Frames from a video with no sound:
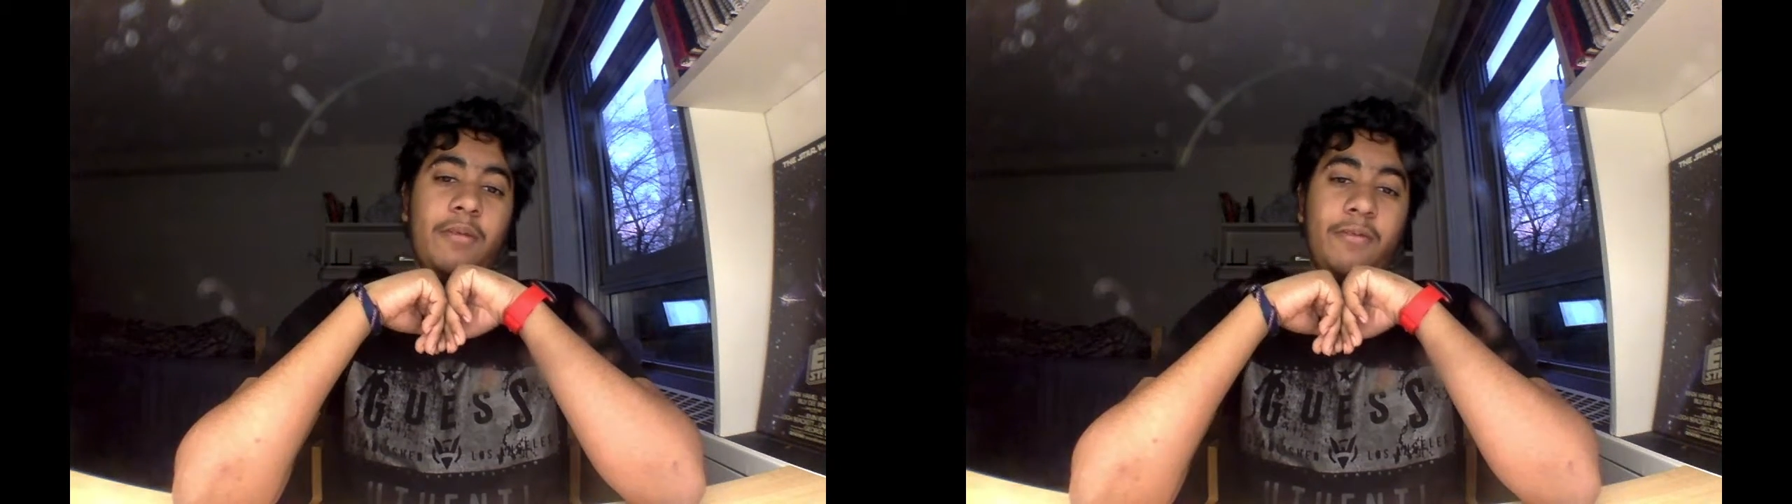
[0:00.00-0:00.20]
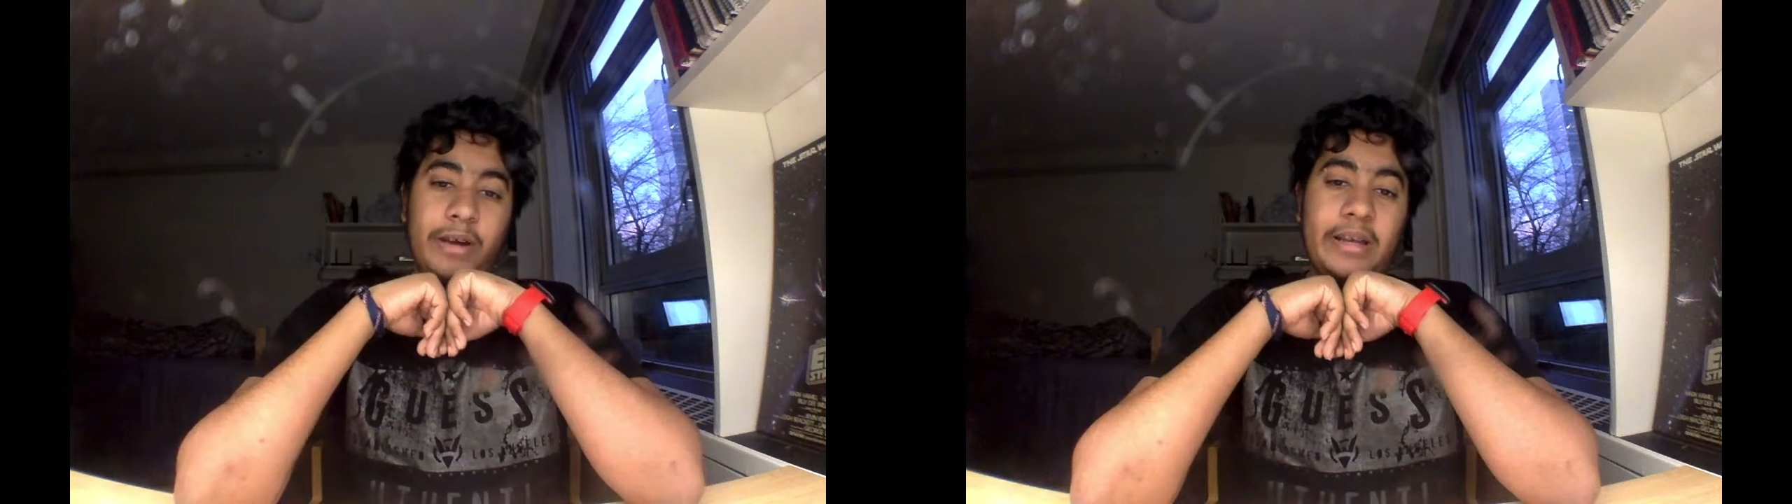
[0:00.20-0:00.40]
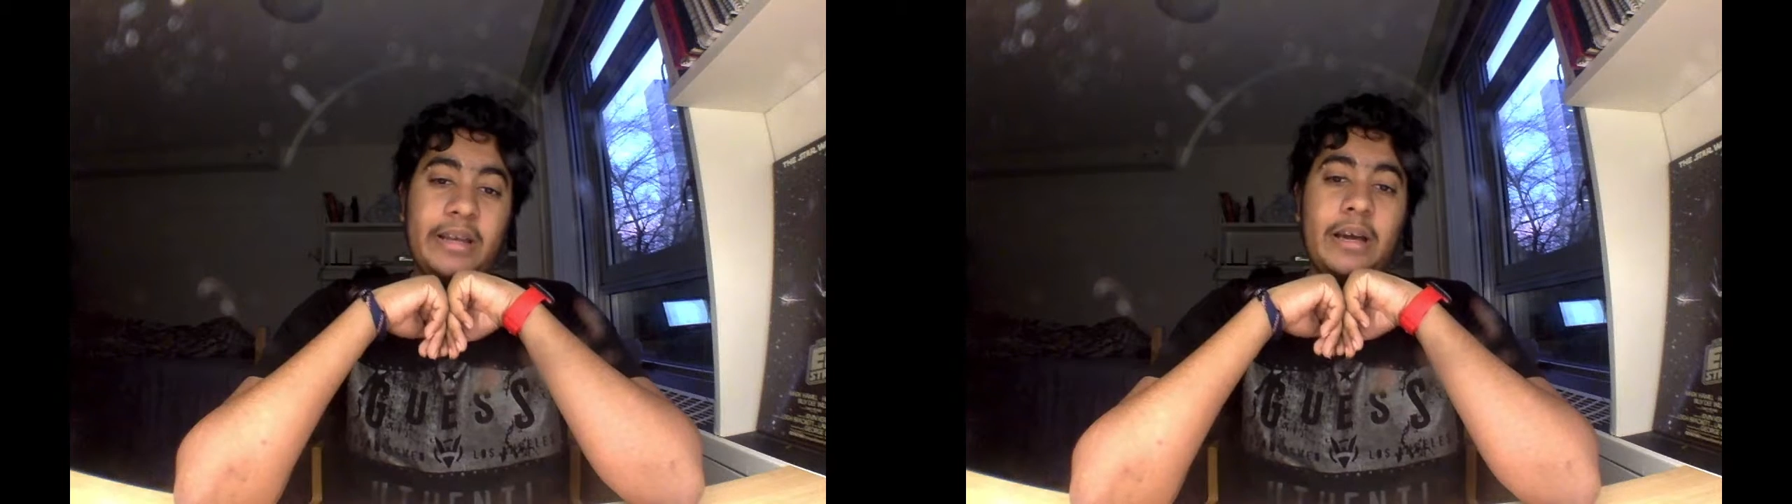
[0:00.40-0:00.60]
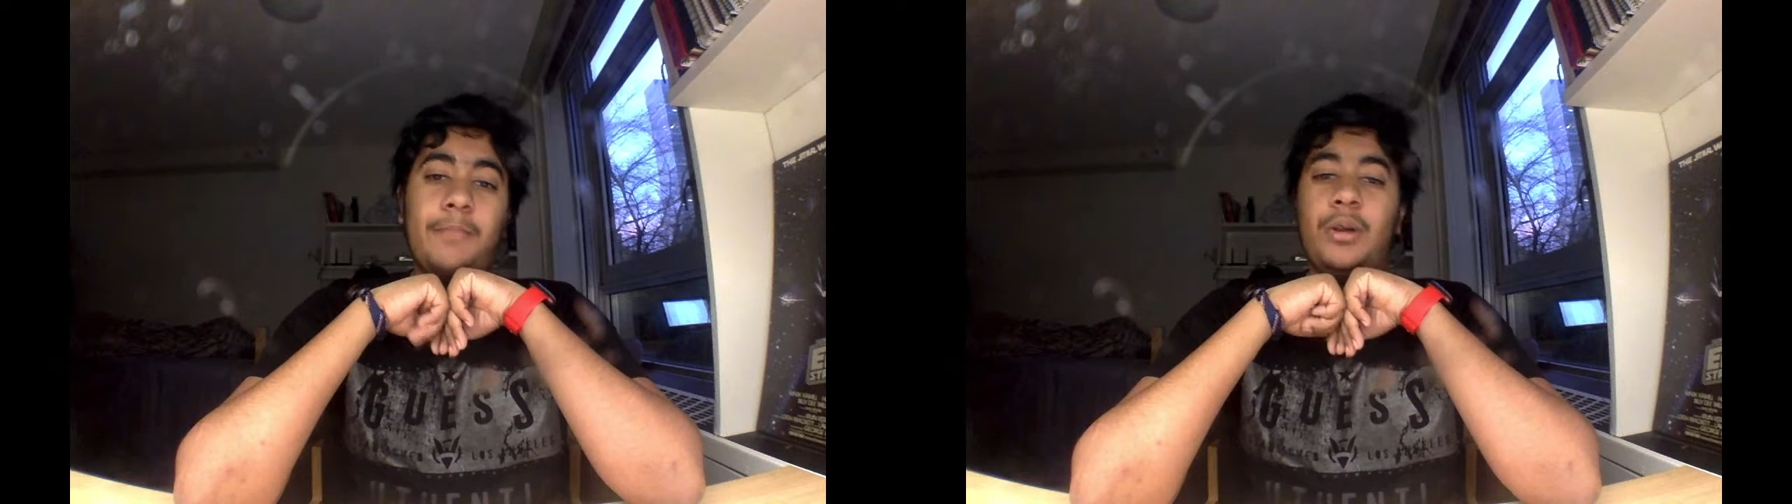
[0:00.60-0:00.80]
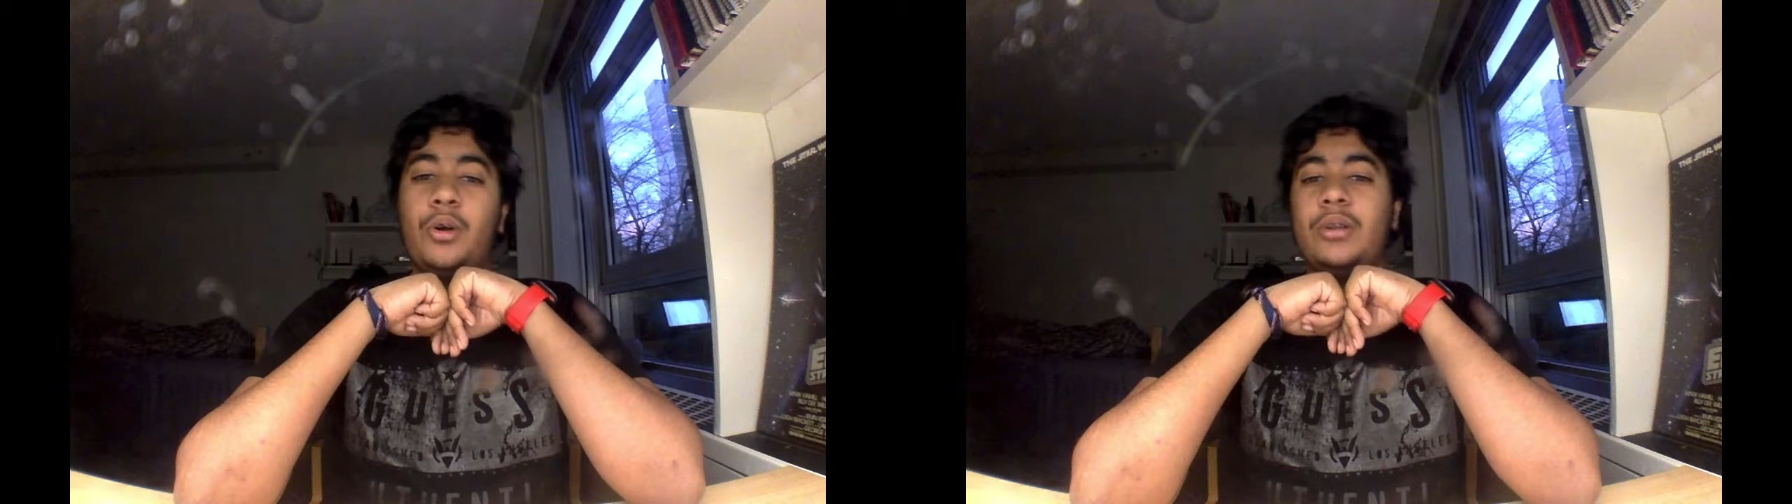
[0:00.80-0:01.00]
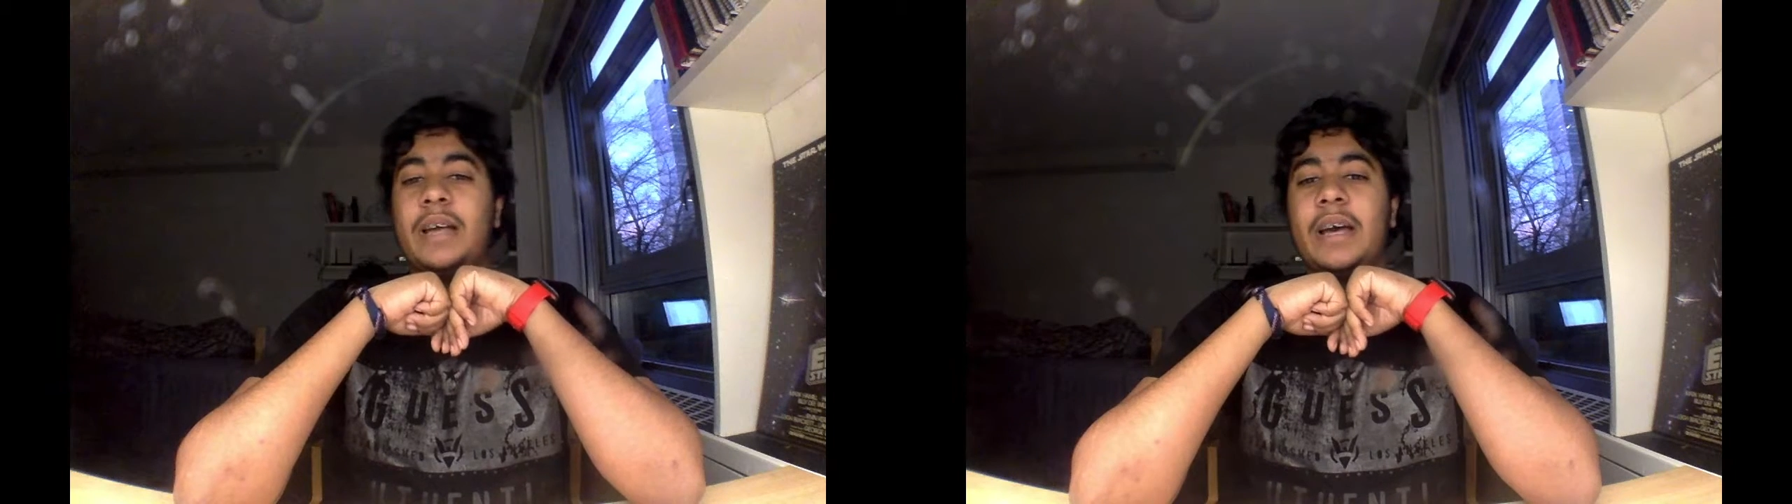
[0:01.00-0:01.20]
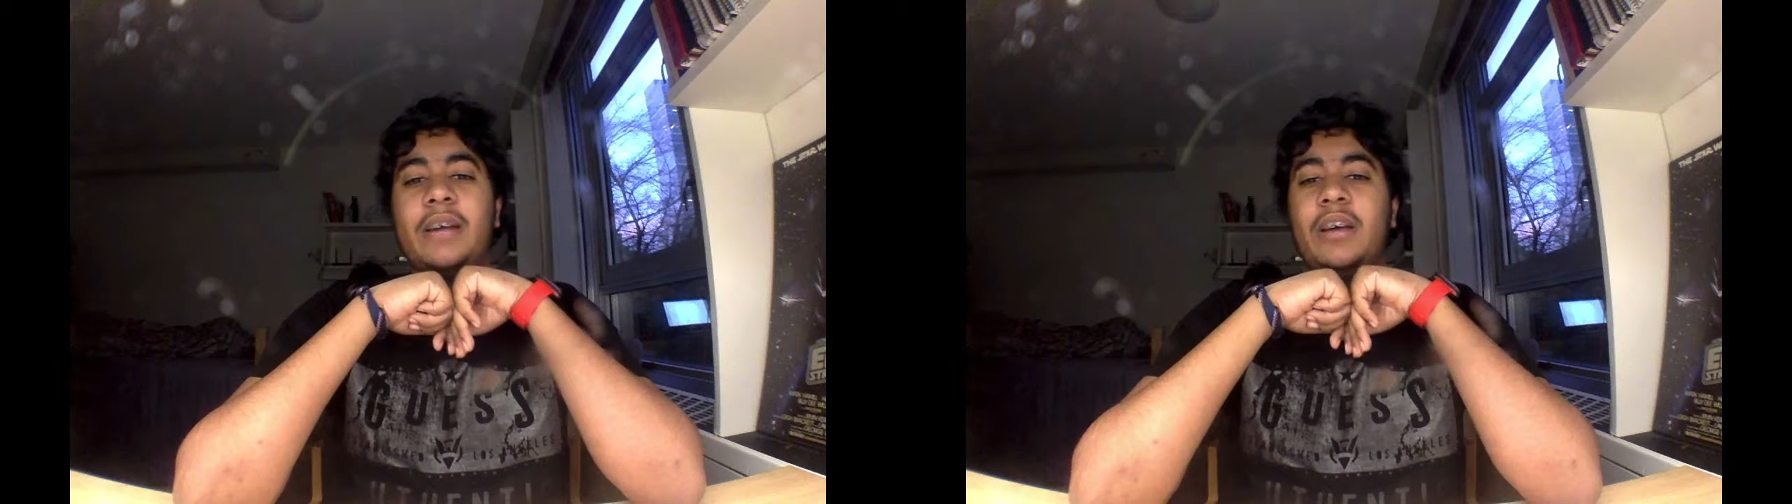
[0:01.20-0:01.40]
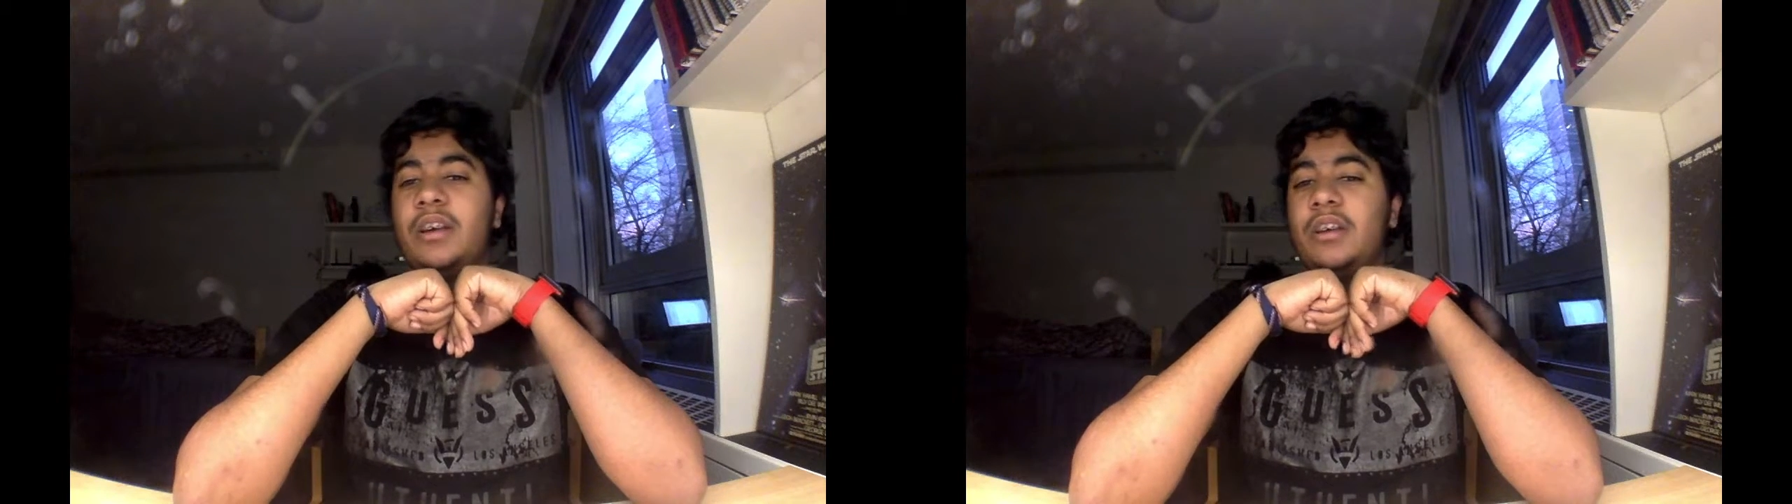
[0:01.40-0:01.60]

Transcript: finally upload that